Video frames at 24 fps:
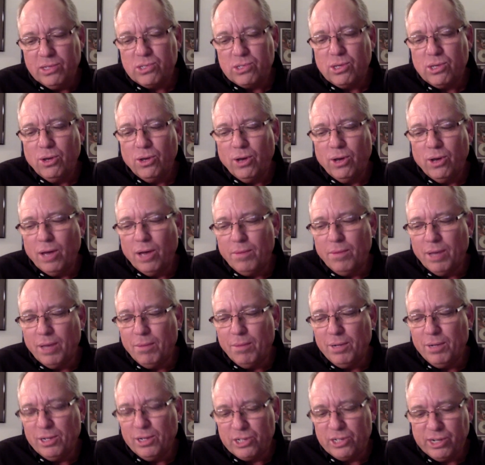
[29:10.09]
So I'm
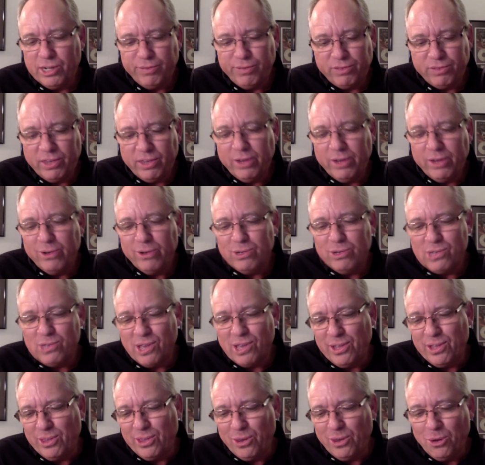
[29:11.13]
going to shift gears
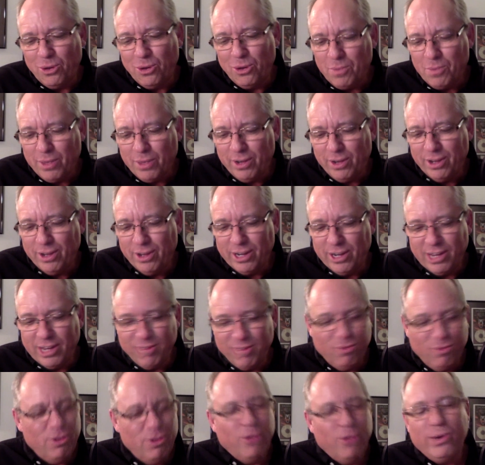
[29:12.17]
on you, and I have
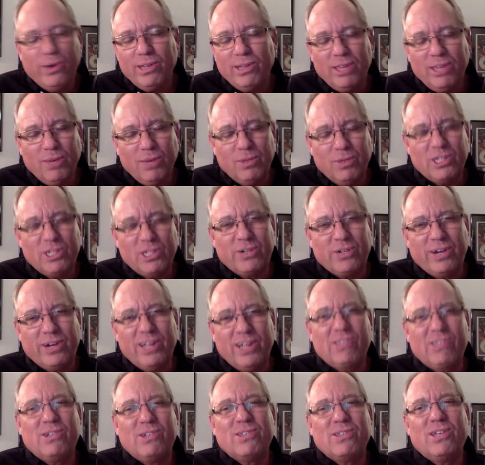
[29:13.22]
no idea what your
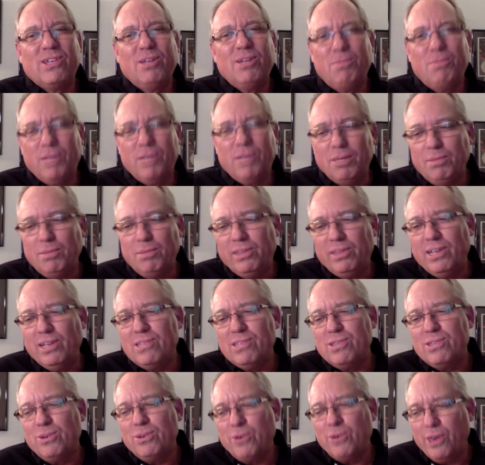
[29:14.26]
answer is going to be, but
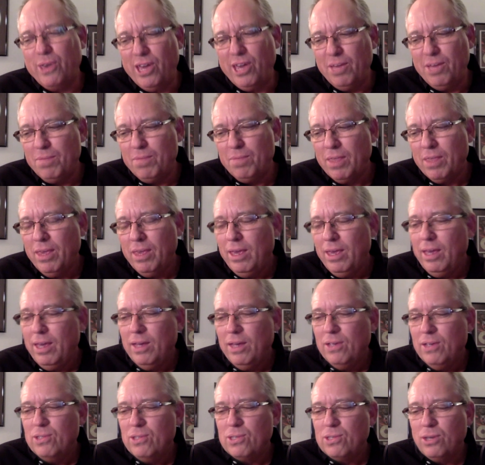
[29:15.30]
that's okay.
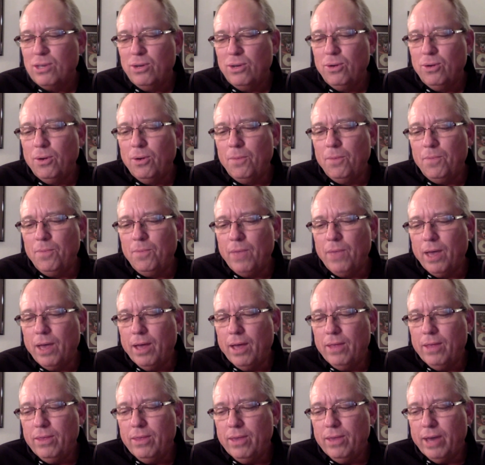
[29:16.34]
So
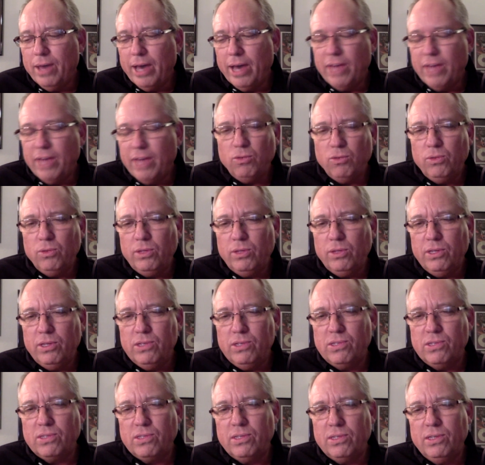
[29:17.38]
I do
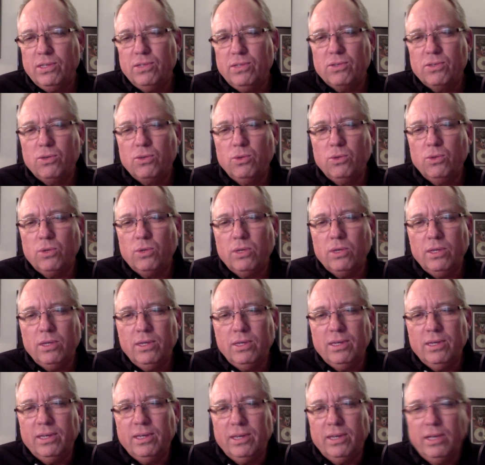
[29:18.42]
these
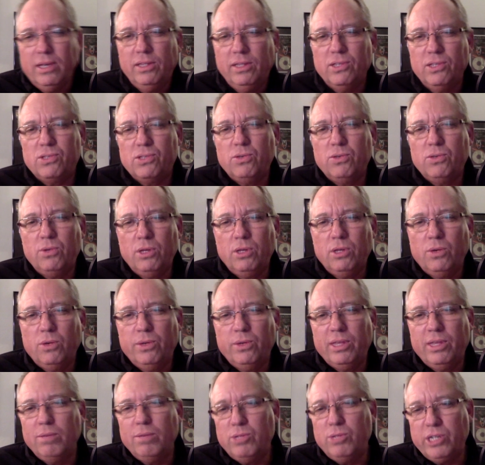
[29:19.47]
kooky in the studio
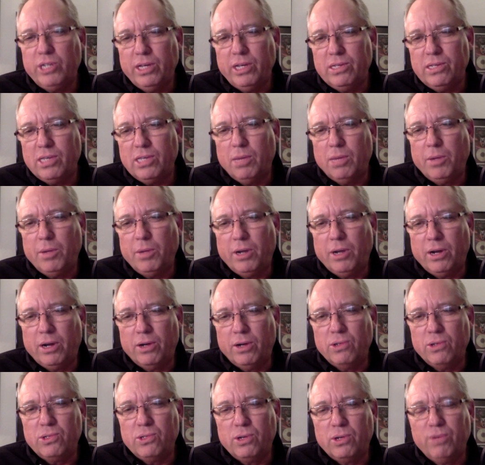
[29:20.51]
with MJ
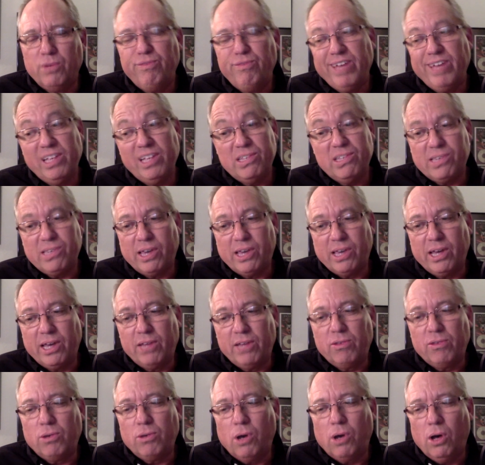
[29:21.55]
seminars, or events, I like
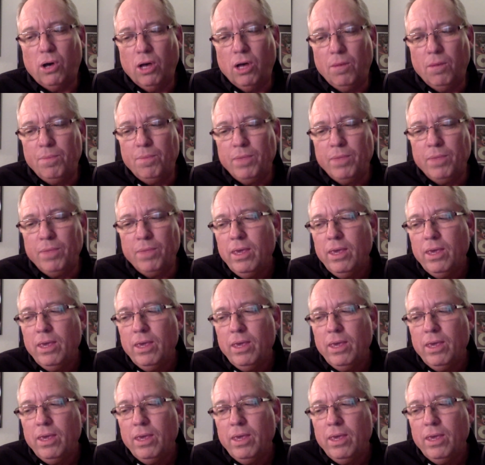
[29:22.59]
to call them.